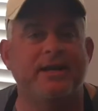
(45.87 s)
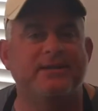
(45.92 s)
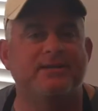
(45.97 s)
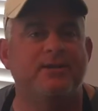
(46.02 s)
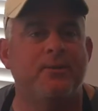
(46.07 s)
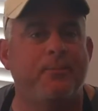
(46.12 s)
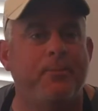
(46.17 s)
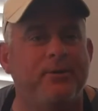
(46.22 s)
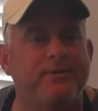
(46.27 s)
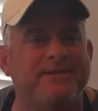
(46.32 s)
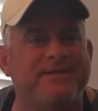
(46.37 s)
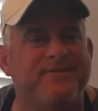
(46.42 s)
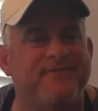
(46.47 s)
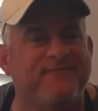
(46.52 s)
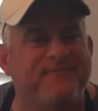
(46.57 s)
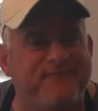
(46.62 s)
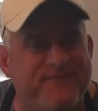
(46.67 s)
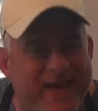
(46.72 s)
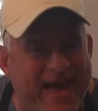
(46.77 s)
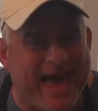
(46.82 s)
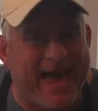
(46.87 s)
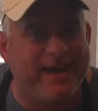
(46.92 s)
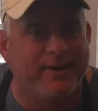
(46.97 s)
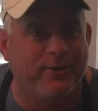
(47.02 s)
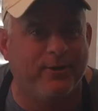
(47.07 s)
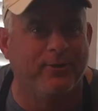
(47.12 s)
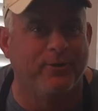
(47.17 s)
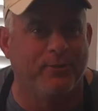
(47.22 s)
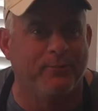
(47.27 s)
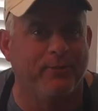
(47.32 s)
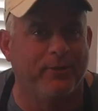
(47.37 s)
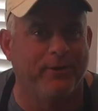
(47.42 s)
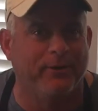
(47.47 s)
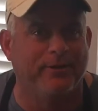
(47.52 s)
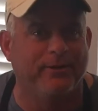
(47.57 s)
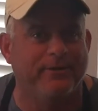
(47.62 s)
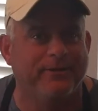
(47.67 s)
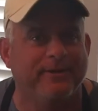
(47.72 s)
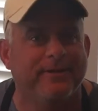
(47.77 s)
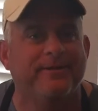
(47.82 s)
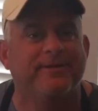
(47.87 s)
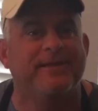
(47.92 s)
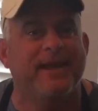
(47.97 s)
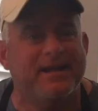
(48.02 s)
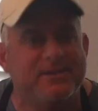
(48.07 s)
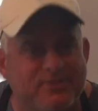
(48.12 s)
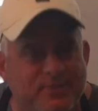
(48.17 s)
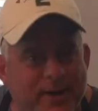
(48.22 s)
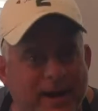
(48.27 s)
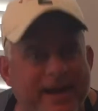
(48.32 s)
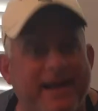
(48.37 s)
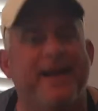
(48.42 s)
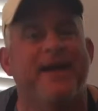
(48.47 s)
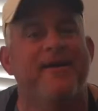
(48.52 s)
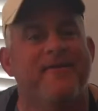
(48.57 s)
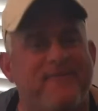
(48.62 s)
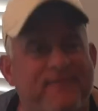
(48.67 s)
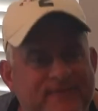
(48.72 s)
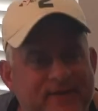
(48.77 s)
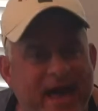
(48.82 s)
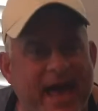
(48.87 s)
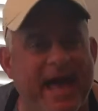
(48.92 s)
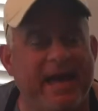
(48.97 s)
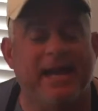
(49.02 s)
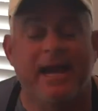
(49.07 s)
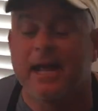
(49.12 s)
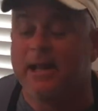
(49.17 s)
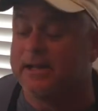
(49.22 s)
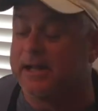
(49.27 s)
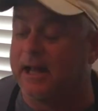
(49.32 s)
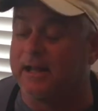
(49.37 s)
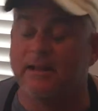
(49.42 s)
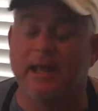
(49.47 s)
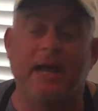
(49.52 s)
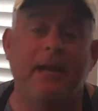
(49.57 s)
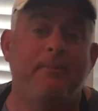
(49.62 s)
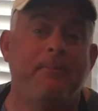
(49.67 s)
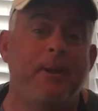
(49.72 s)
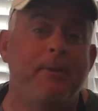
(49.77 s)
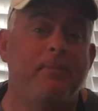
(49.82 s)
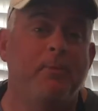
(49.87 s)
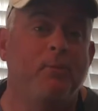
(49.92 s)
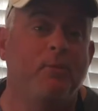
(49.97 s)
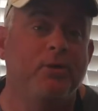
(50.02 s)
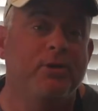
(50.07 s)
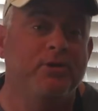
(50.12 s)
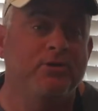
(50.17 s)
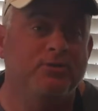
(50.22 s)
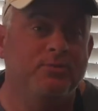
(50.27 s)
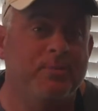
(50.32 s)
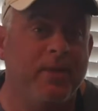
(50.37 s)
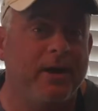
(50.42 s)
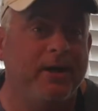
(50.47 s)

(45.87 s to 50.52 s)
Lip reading: is to put some fat on the bird. That's right, fat. Now, a lot of people will use